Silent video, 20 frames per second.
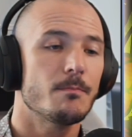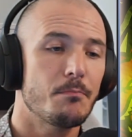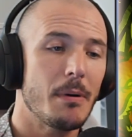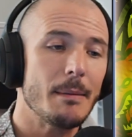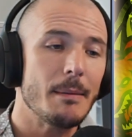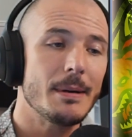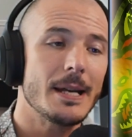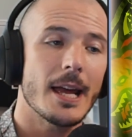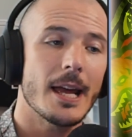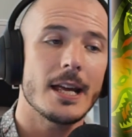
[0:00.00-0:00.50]

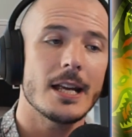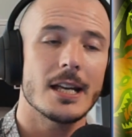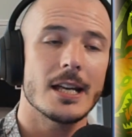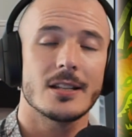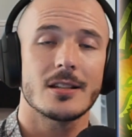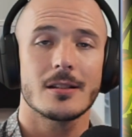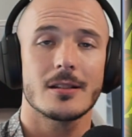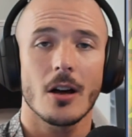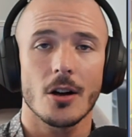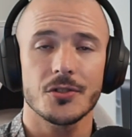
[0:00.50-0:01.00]
BB-8
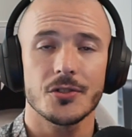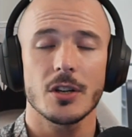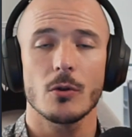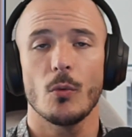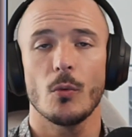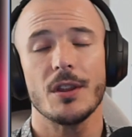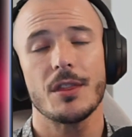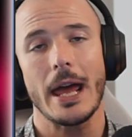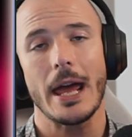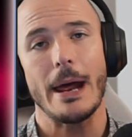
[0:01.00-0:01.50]
is
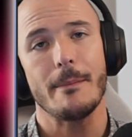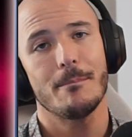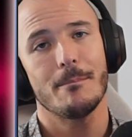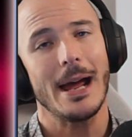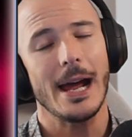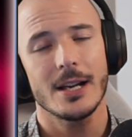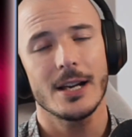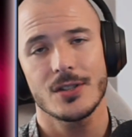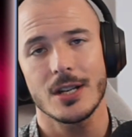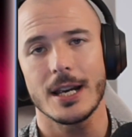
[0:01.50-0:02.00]
starting with and
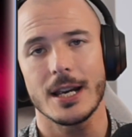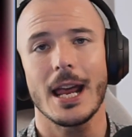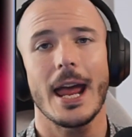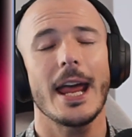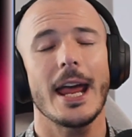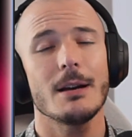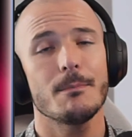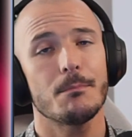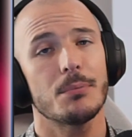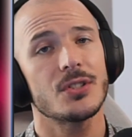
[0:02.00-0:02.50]
passing
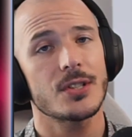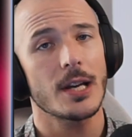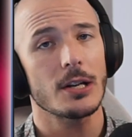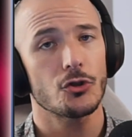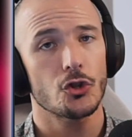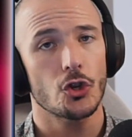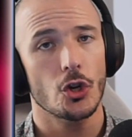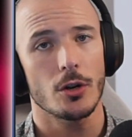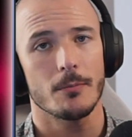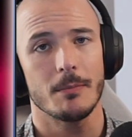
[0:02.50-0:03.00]

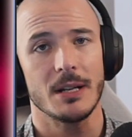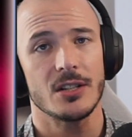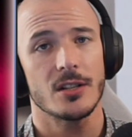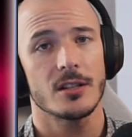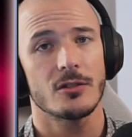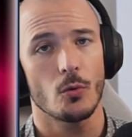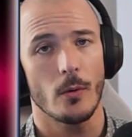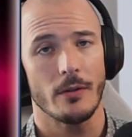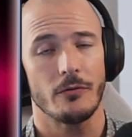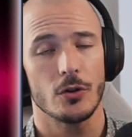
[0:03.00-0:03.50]
8% turn meter
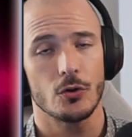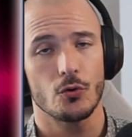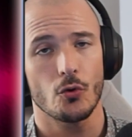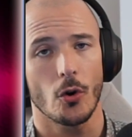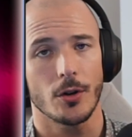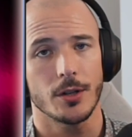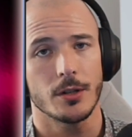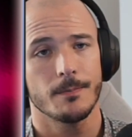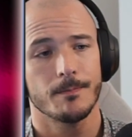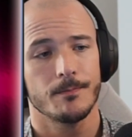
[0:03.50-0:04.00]
to every
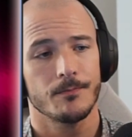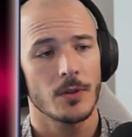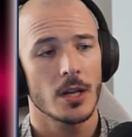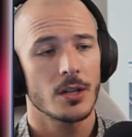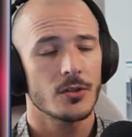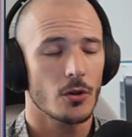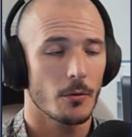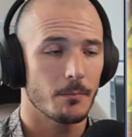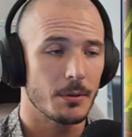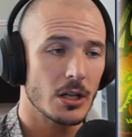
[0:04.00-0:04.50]
droid.
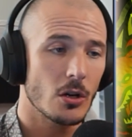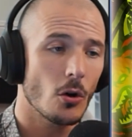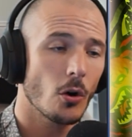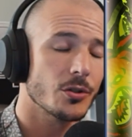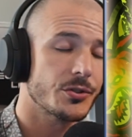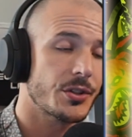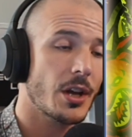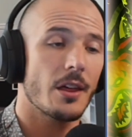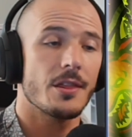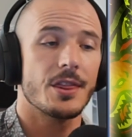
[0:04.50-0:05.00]
So
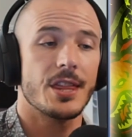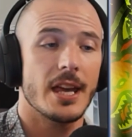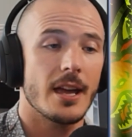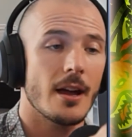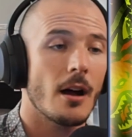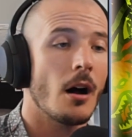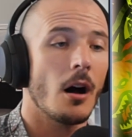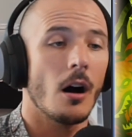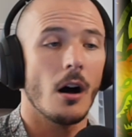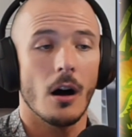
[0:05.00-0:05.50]
because
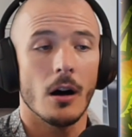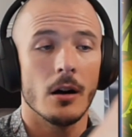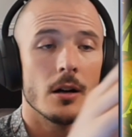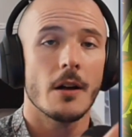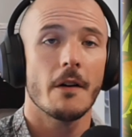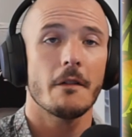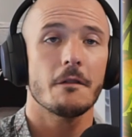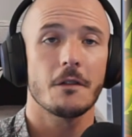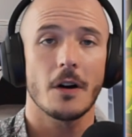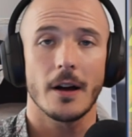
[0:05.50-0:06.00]
there are
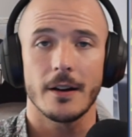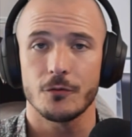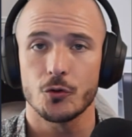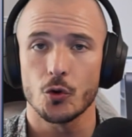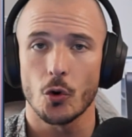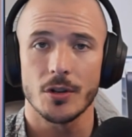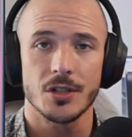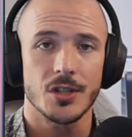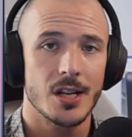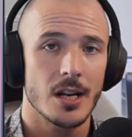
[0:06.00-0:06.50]
5
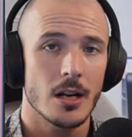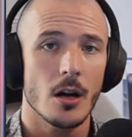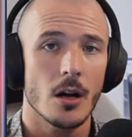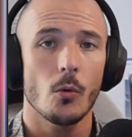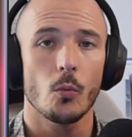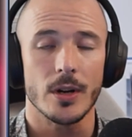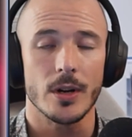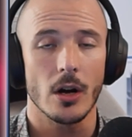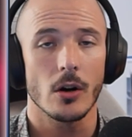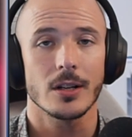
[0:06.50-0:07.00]
droids here,
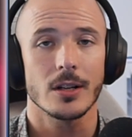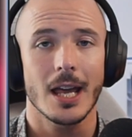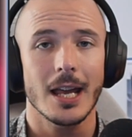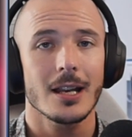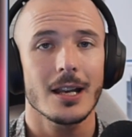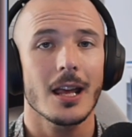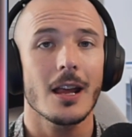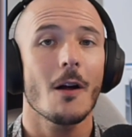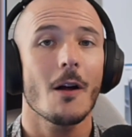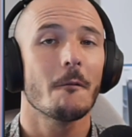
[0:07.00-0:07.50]
we are
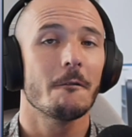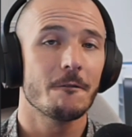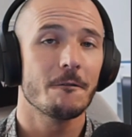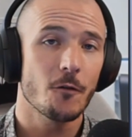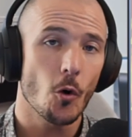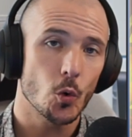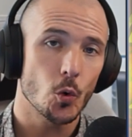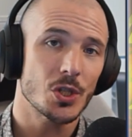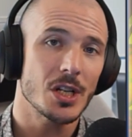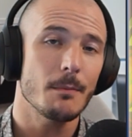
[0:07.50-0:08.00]
gaining
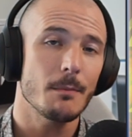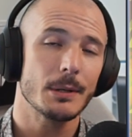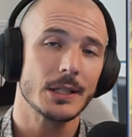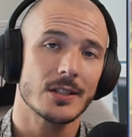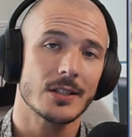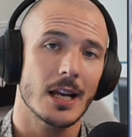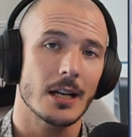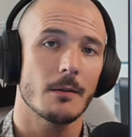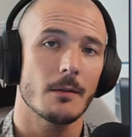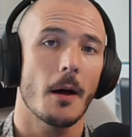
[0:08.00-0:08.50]

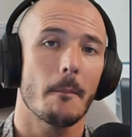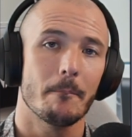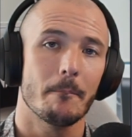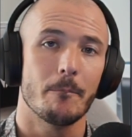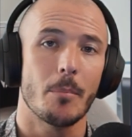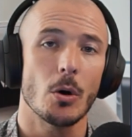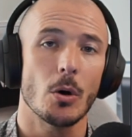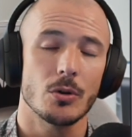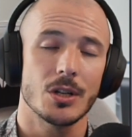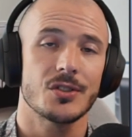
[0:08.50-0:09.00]
40%
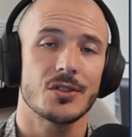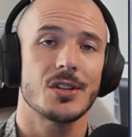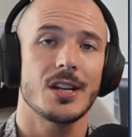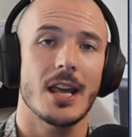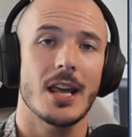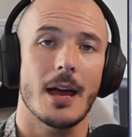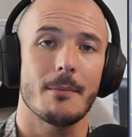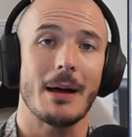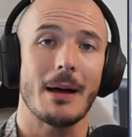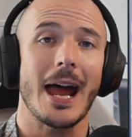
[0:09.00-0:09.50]
bonus
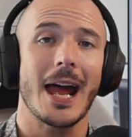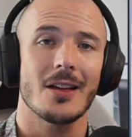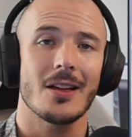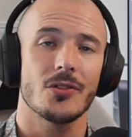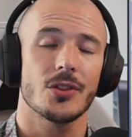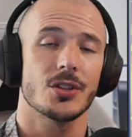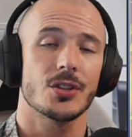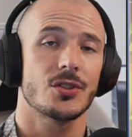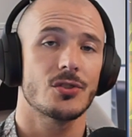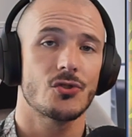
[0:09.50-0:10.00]
TM at
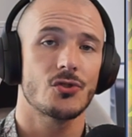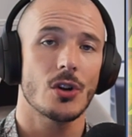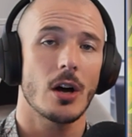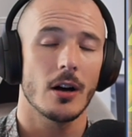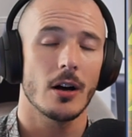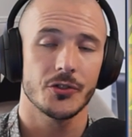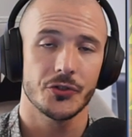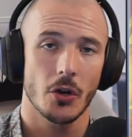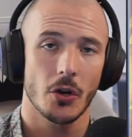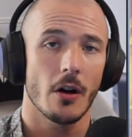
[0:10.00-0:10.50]
the
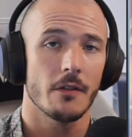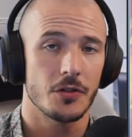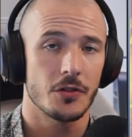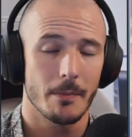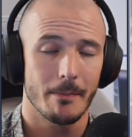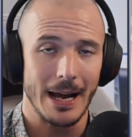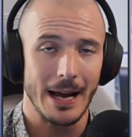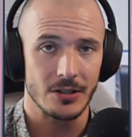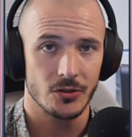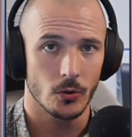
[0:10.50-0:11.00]
start of
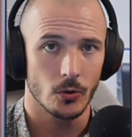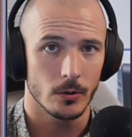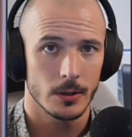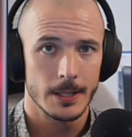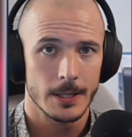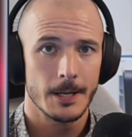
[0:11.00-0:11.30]
the battle.